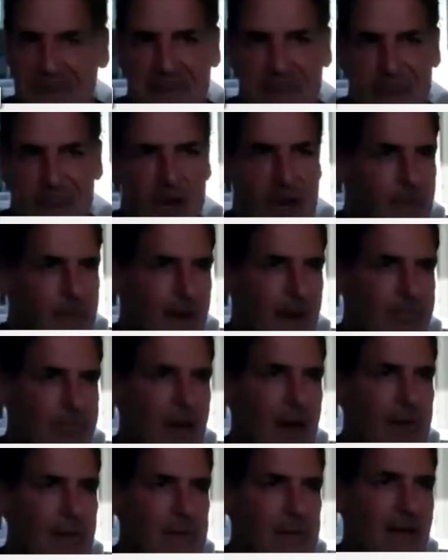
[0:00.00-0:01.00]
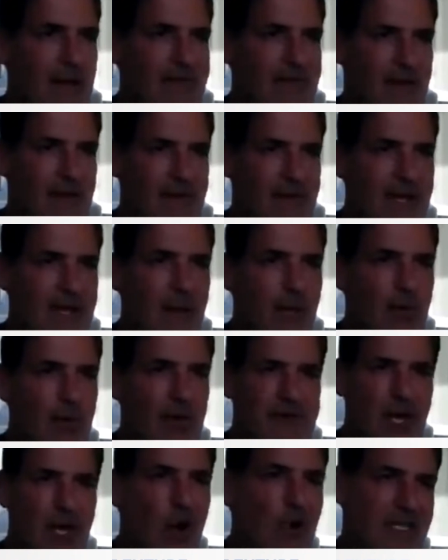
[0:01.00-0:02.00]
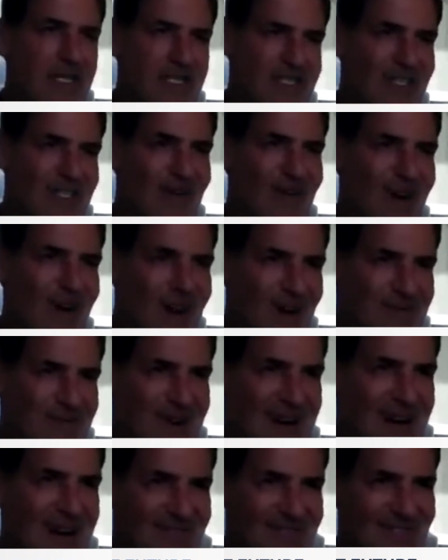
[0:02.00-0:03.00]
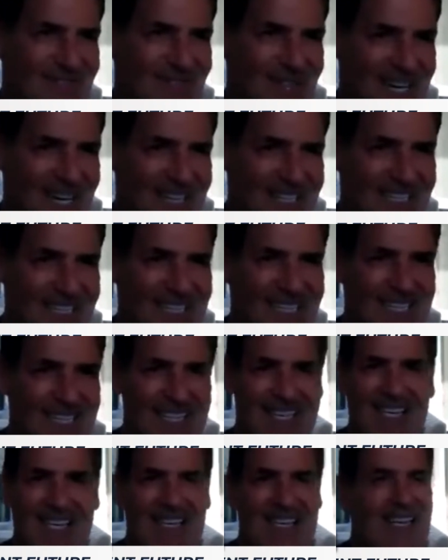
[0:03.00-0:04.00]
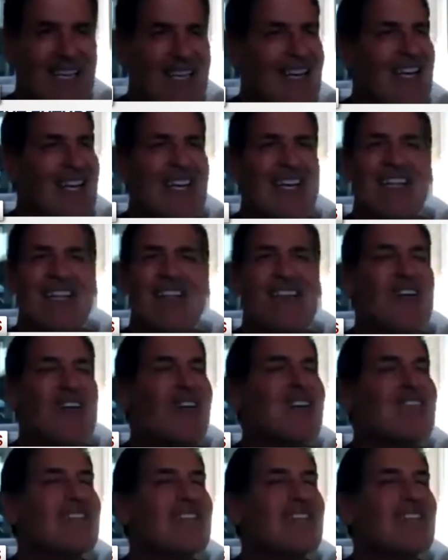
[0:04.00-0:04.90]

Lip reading: Probably about the number of tokens there are, probably, right? There is